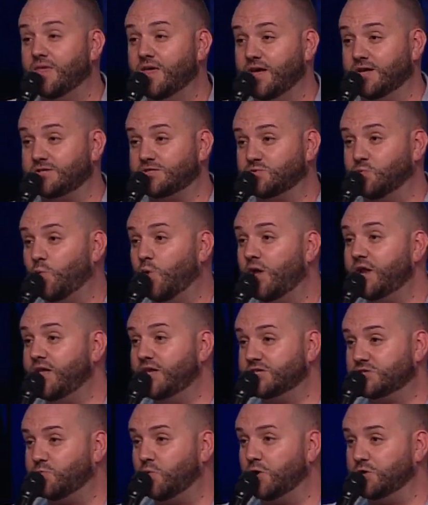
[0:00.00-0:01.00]
this. What
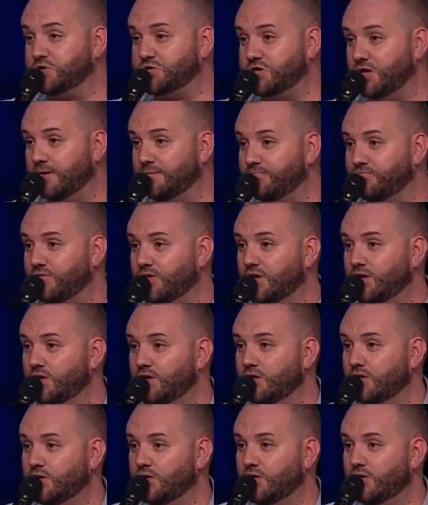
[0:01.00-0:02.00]
is worship?
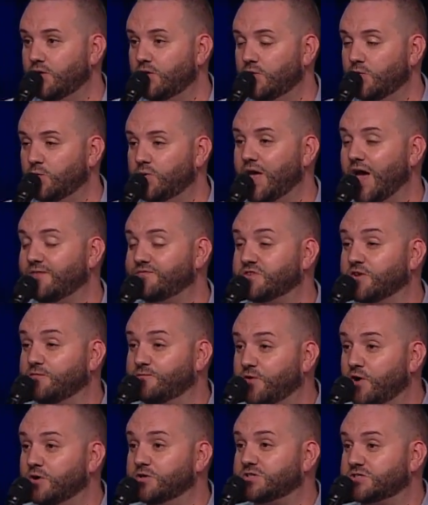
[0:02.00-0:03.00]
We have to
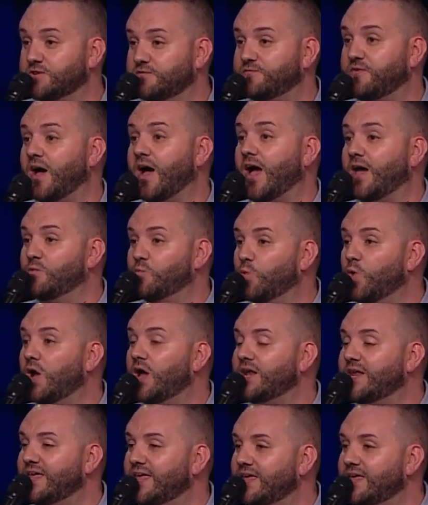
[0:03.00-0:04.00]
first define
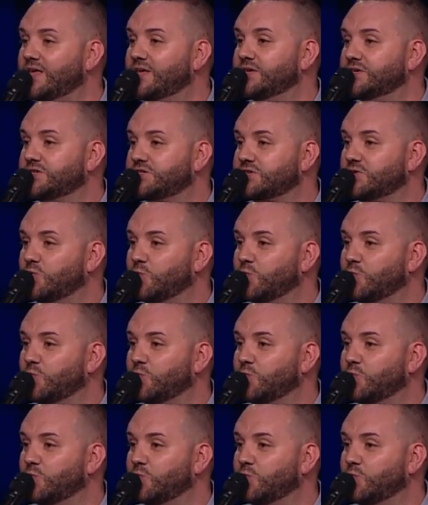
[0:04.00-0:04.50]
what is